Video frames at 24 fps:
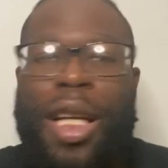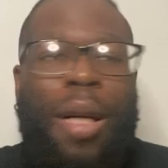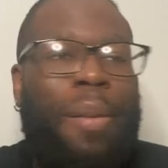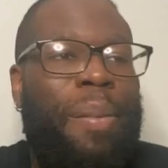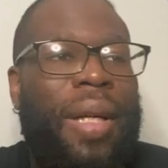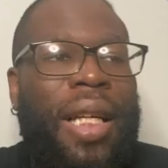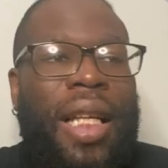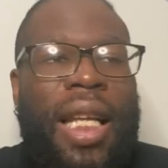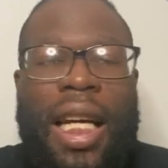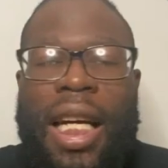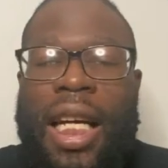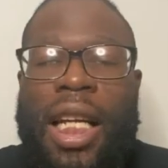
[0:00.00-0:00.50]

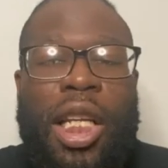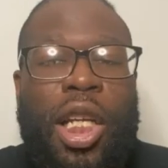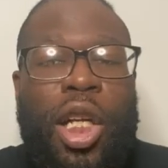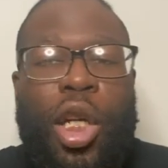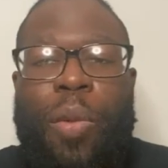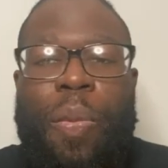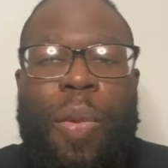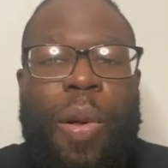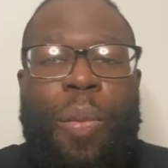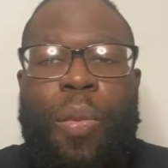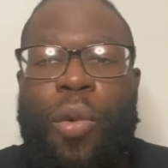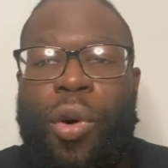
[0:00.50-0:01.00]
me like a
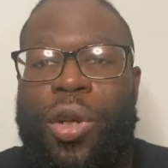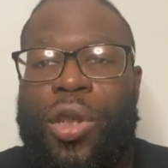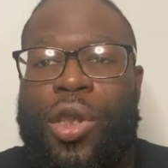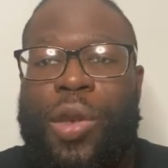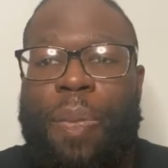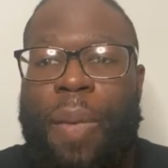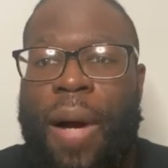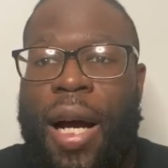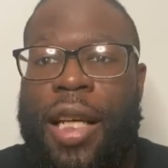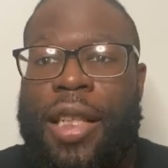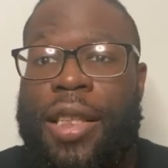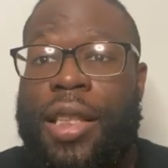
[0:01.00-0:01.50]
little bit more
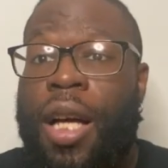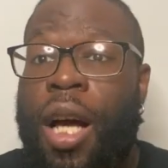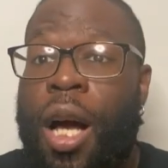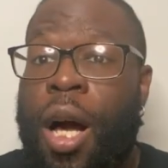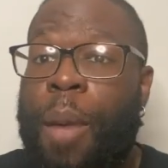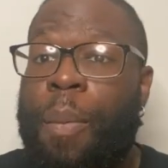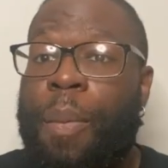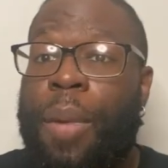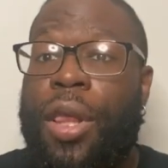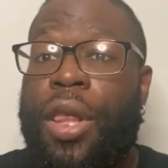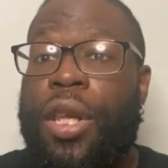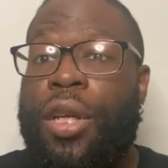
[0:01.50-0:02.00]
spice.
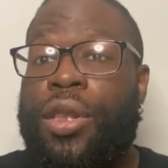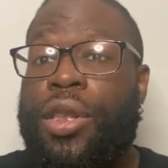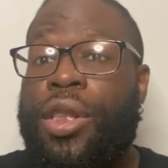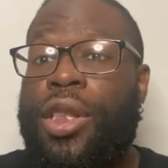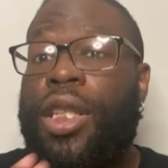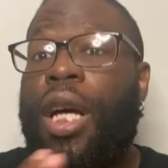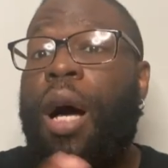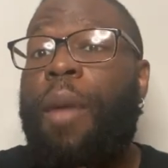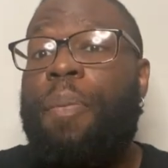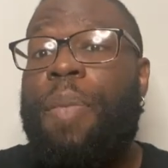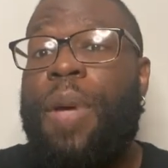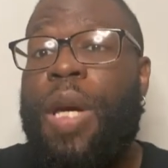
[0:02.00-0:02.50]
But there's
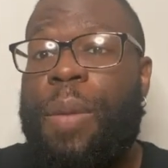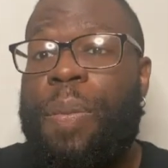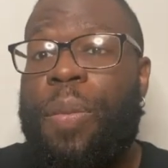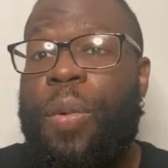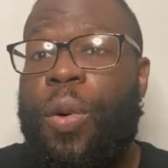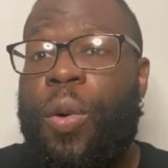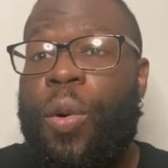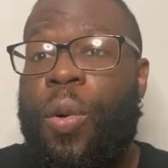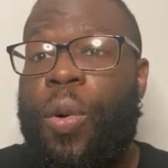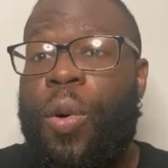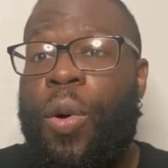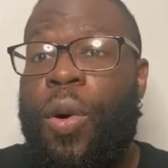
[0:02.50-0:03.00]
some
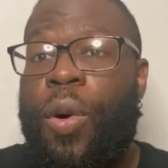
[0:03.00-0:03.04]
people